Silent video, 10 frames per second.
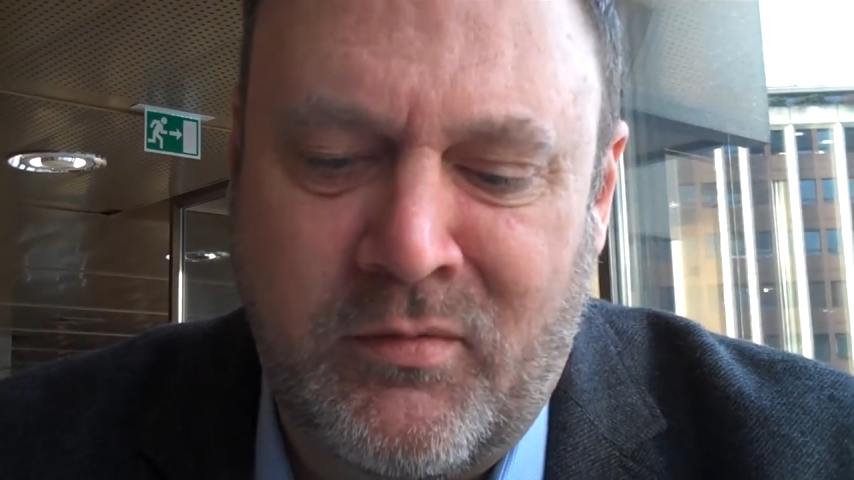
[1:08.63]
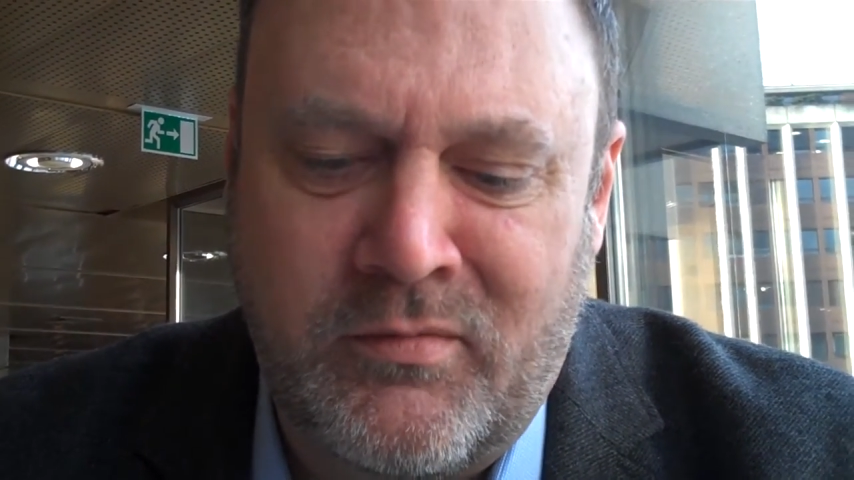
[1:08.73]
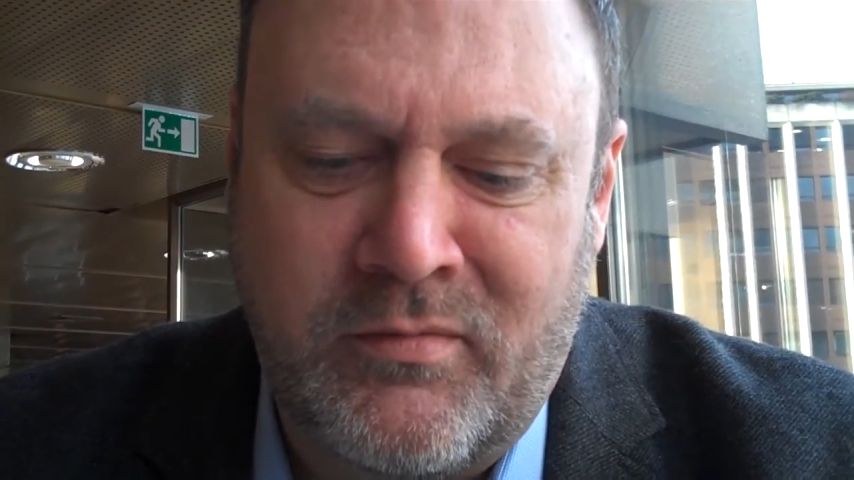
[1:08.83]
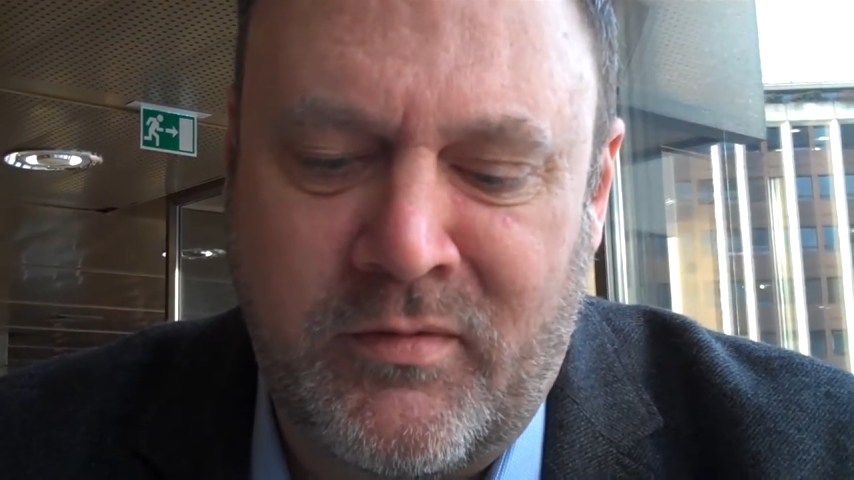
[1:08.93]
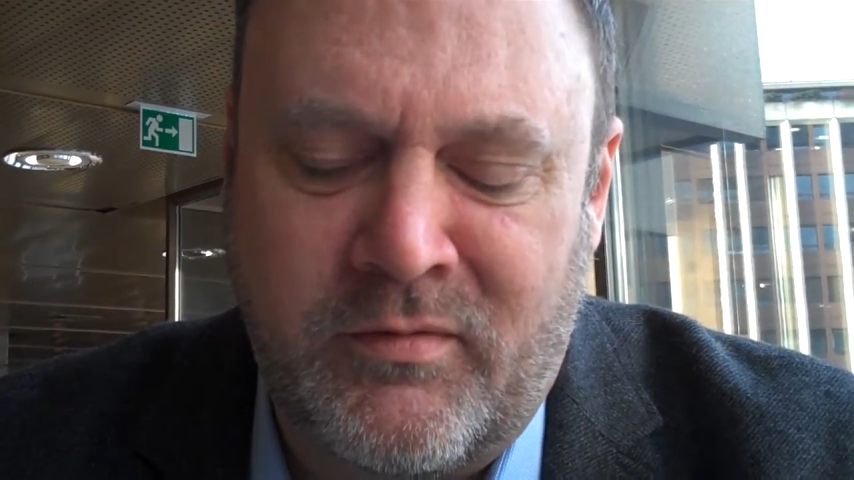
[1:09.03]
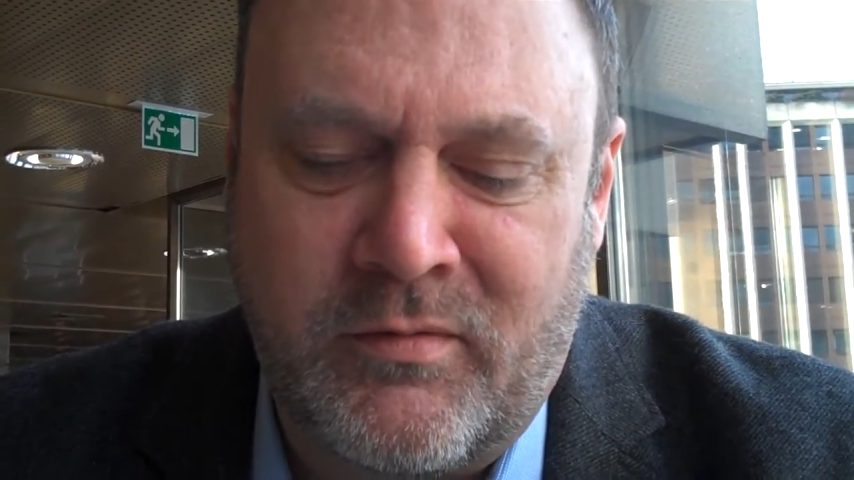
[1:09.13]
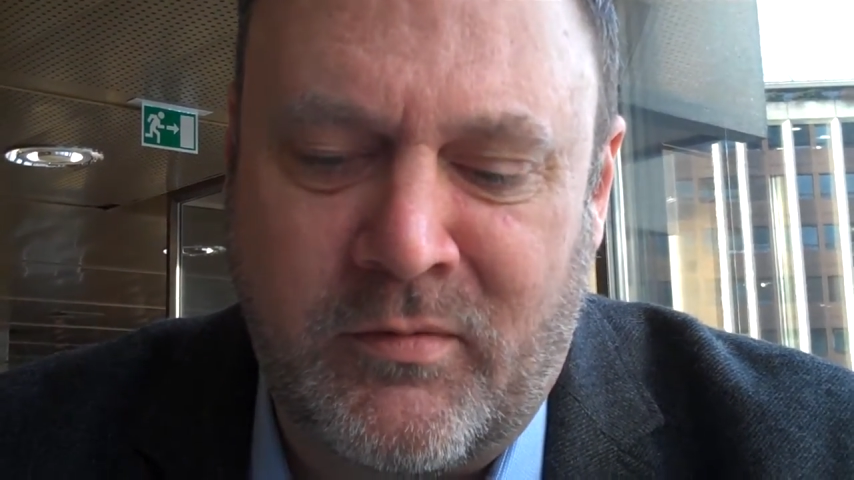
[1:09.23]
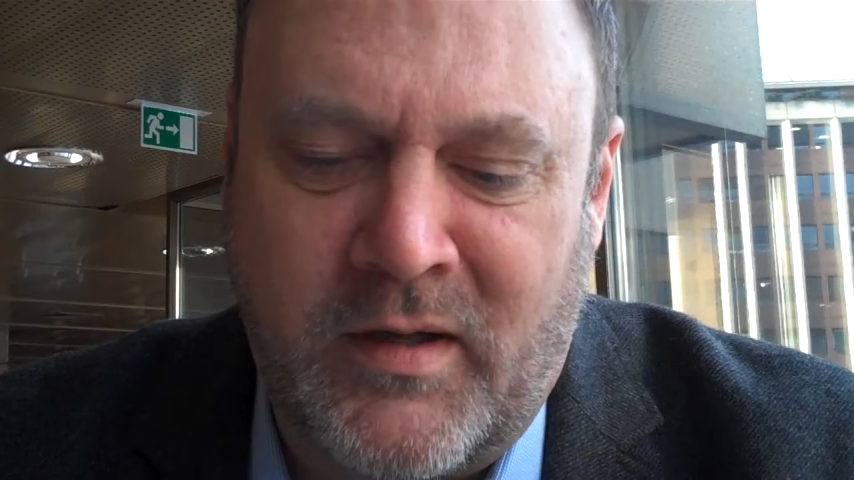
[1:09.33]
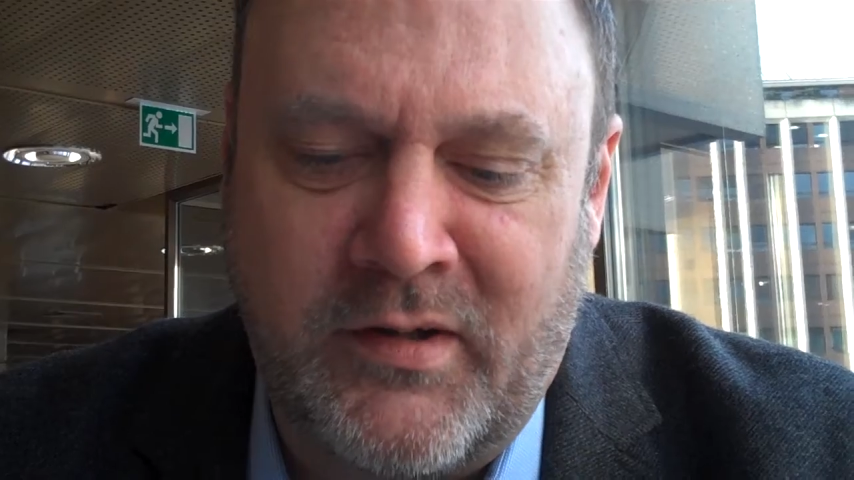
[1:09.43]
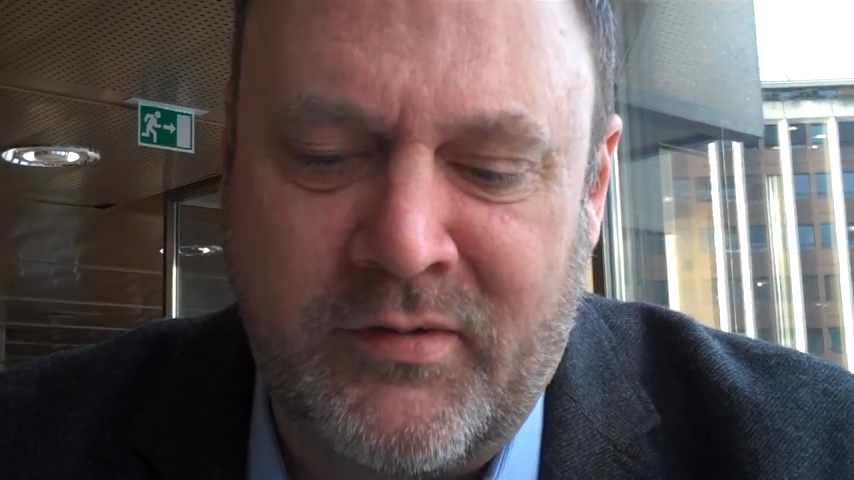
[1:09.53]

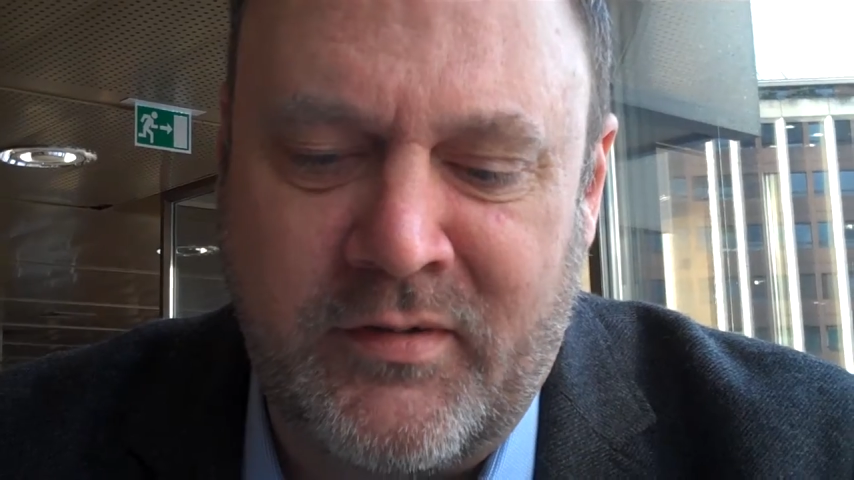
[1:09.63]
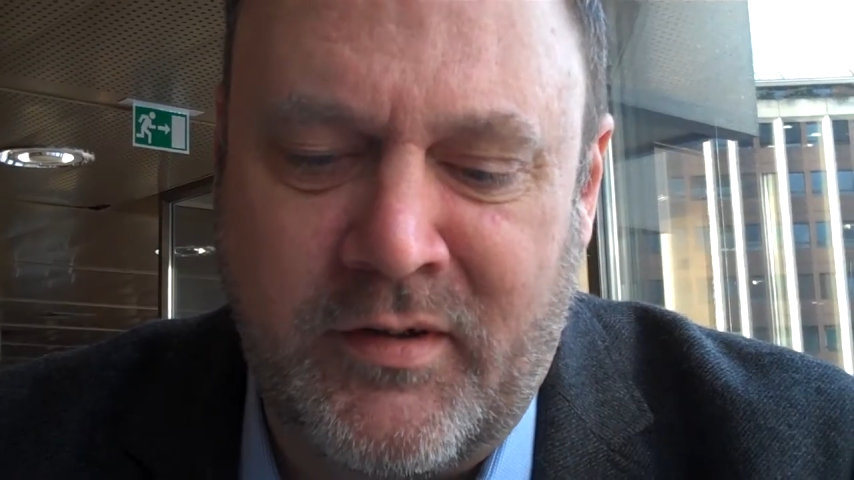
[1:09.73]
was,